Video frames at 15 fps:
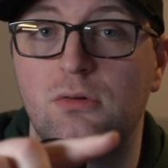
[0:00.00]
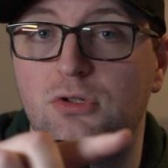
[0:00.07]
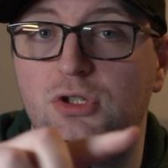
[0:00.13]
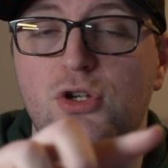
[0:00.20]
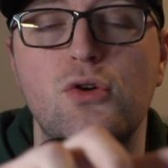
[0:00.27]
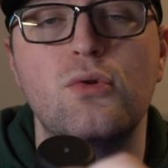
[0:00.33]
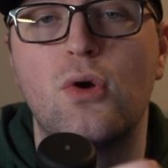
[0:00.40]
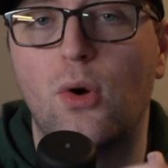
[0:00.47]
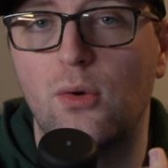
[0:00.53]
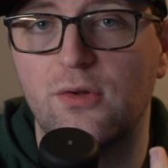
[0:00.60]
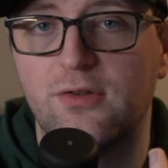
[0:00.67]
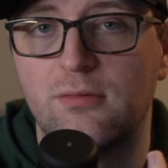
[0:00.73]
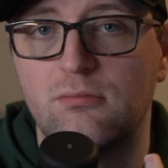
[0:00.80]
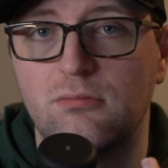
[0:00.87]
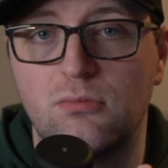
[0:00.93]
2
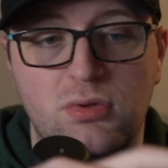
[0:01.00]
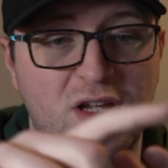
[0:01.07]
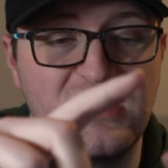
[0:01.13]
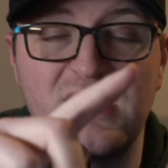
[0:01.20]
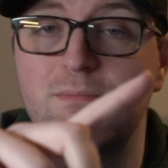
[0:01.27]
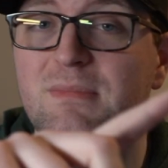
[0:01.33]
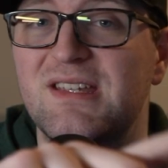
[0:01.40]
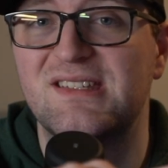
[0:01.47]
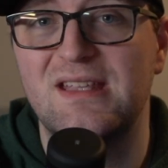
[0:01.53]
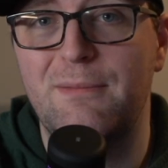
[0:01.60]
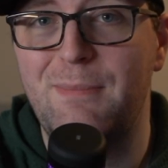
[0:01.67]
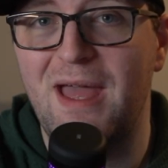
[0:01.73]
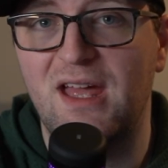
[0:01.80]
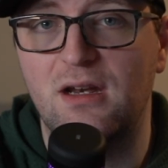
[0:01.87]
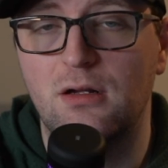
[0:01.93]
goals because he missed that
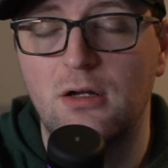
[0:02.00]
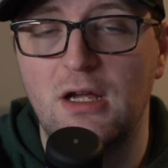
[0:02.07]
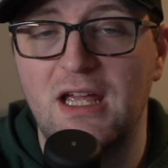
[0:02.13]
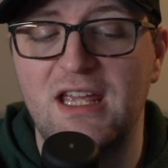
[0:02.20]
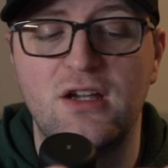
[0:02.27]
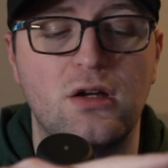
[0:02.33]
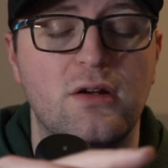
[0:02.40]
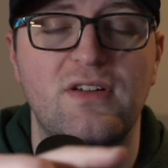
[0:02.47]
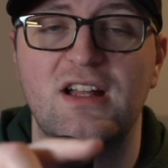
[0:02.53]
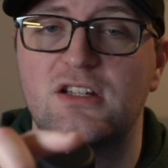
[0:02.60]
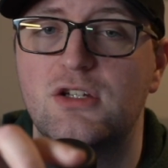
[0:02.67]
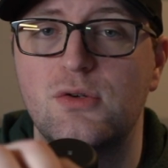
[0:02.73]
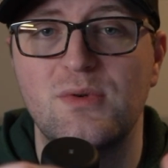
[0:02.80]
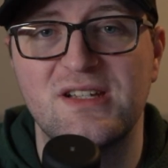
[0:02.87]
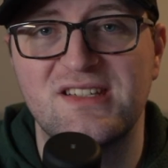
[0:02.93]
pen. He could have had
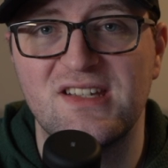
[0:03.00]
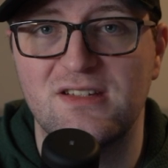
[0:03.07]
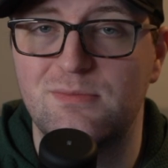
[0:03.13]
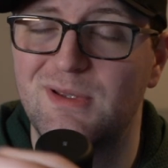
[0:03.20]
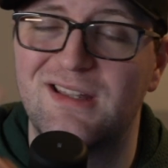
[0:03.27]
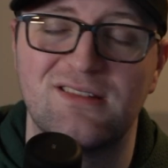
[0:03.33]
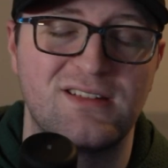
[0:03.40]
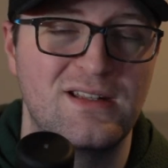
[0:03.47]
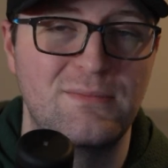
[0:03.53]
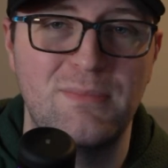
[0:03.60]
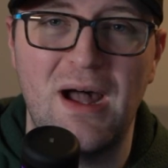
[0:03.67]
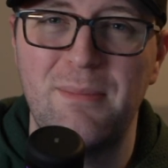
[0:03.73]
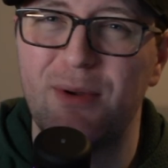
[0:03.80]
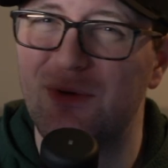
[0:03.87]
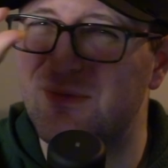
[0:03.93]
2 assists because
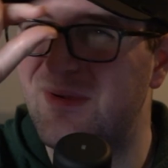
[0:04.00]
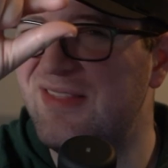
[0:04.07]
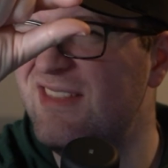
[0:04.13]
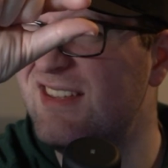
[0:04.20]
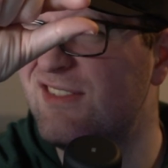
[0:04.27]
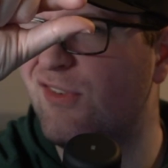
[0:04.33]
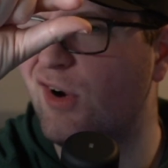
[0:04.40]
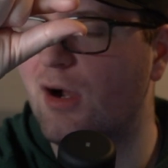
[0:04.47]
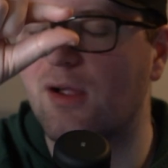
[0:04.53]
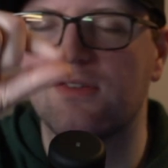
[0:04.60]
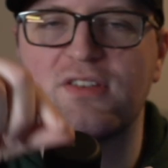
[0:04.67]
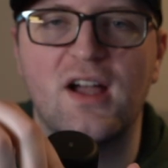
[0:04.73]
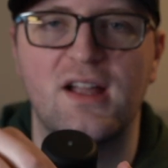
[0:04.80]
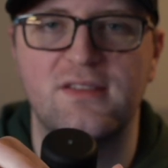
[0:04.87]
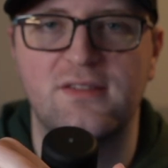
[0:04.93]
Mbappe was about this far
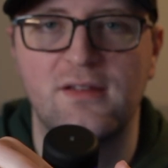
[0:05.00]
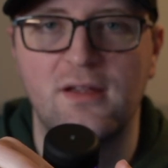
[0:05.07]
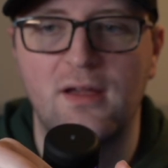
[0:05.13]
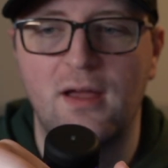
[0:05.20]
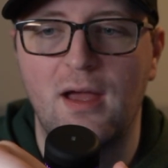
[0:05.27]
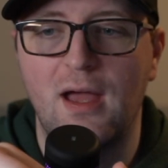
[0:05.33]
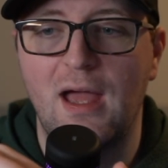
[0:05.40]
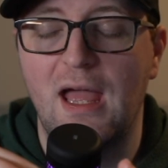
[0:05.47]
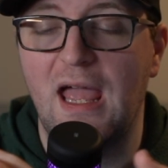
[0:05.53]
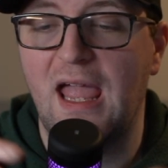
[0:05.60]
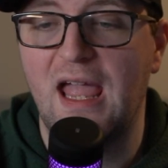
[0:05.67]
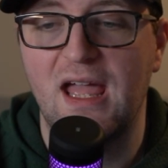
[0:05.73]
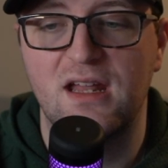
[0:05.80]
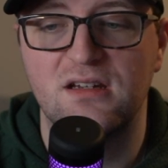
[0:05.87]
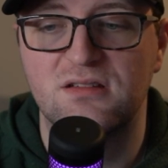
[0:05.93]
offsides.
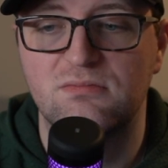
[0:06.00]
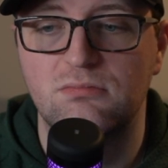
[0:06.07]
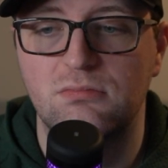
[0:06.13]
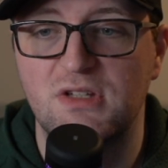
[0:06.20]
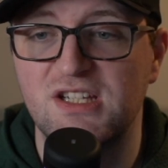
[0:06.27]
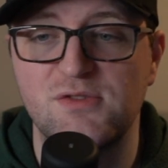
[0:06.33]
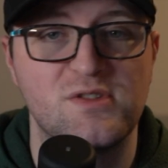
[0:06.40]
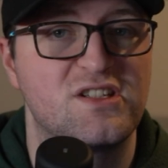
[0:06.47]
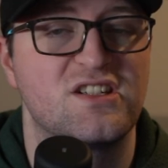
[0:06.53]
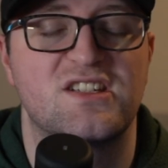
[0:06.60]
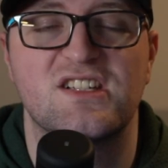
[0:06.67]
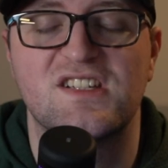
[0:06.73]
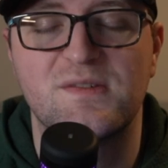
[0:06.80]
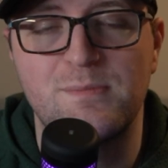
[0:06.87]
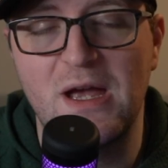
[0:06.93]
And this was just a
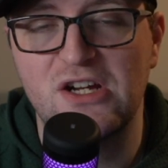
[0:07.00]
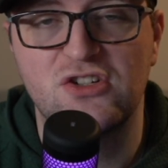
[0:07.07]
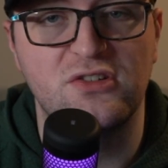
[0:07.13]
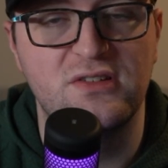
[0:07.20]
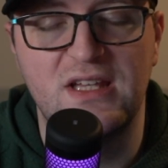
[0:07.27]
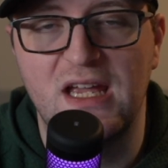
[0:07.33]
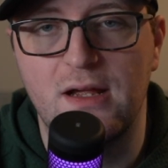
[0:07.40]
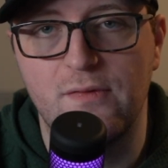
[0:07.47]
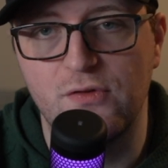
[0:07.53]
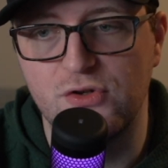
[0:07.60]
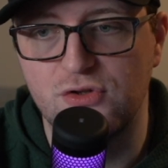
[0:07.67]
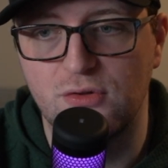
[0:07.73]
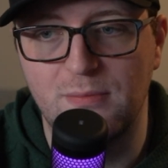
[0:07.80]
special day for Jude